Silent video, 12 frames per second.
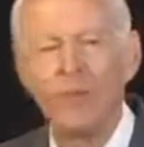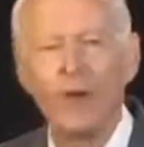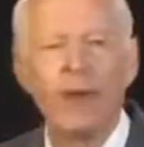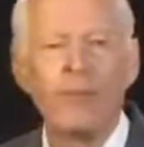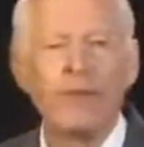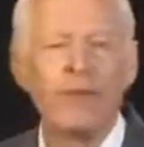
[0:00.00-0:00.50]

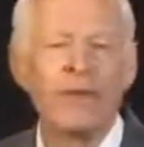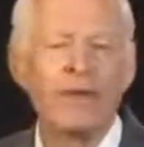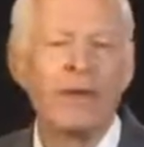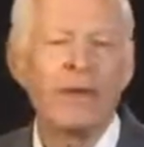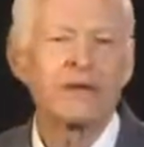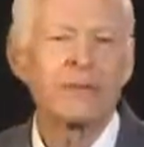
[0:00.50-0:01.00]
Probably
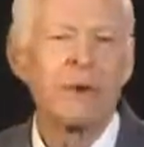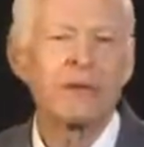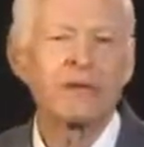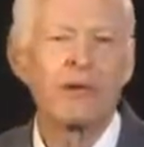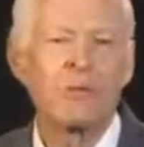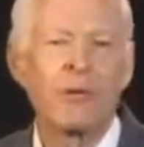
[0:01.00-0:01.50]
the next
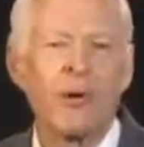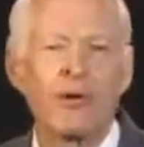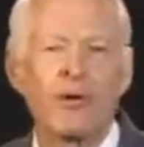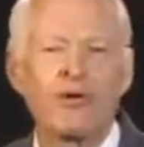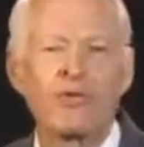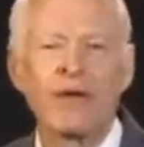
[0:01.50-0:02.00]
most
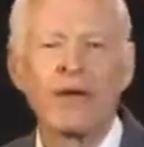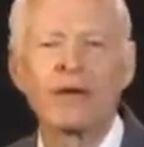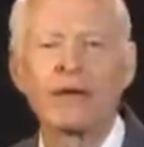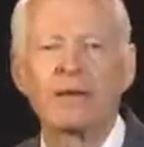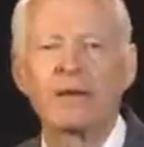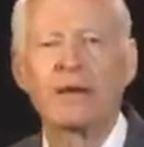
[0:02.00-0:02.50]
important
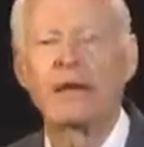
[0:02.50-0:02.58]
thing,